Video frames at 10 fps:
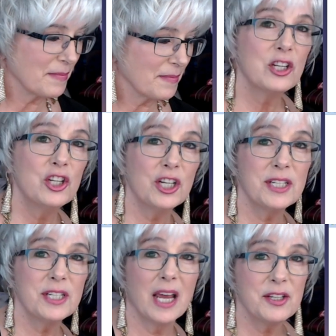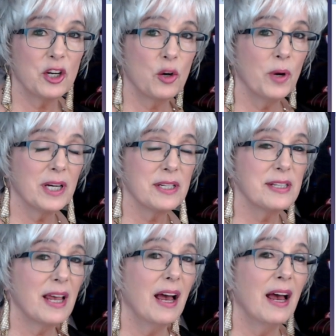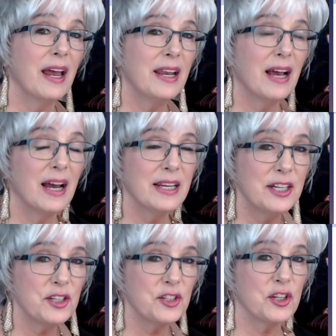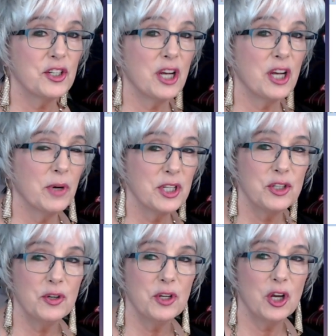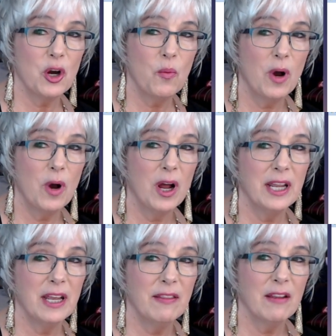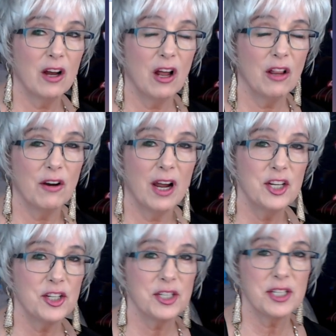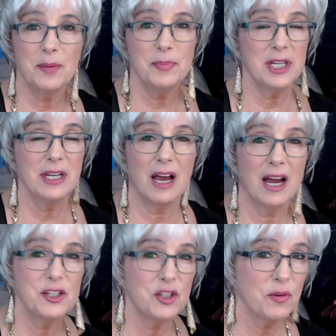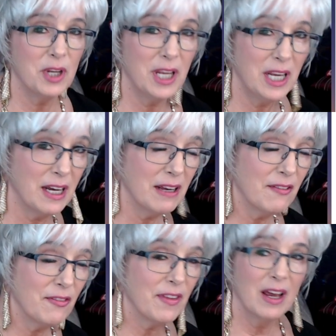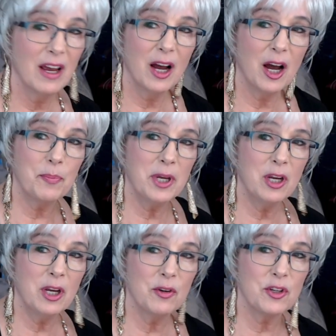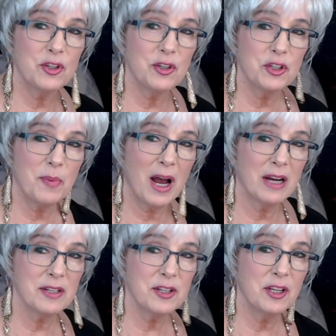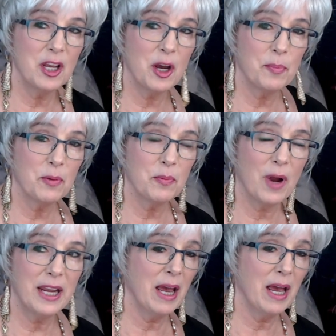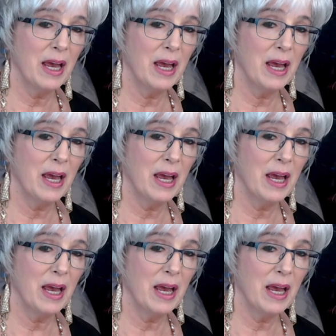Just as a quick aside, I did a search at Wig Studio One in the color. I just typed in iced granita up here in the search box in the upper right,